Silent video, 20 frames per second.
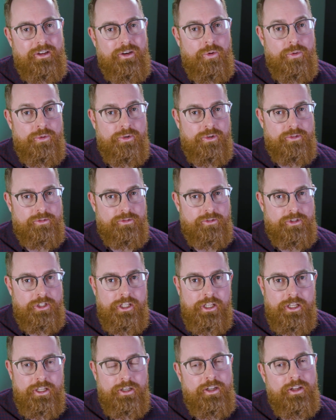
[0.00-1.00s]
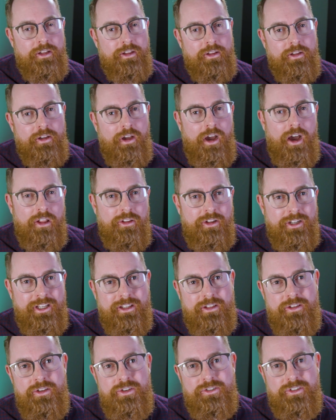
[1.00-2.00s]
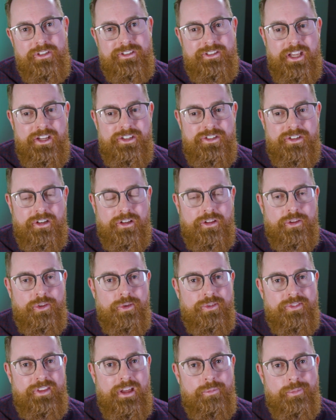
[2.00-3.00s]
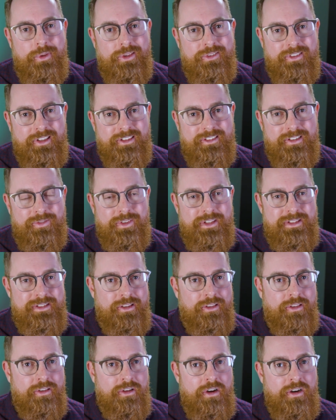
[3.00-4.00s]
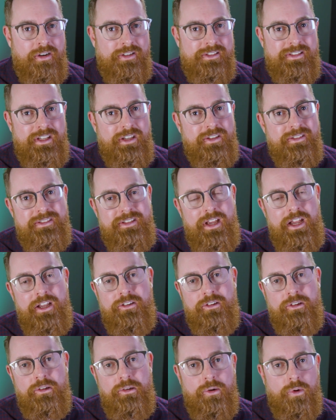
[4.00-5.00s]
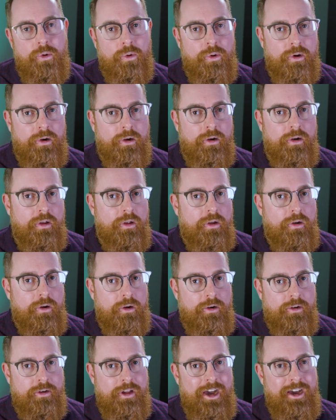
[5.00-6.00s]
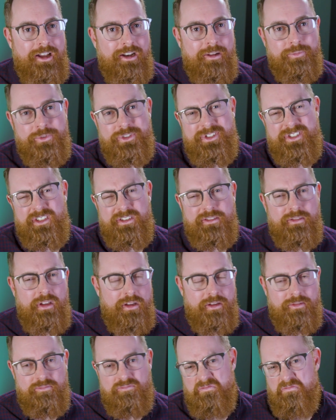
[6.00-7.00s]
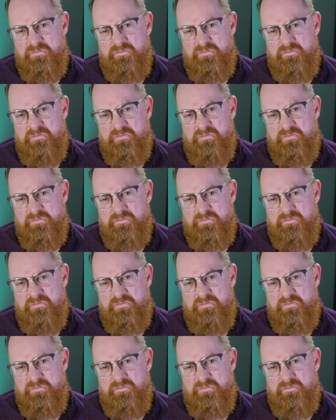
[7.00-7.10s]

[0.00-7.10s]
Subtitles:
owner lead, how long it usually takes you to close that business, if it's a long sales cycle or not? I'm just curious.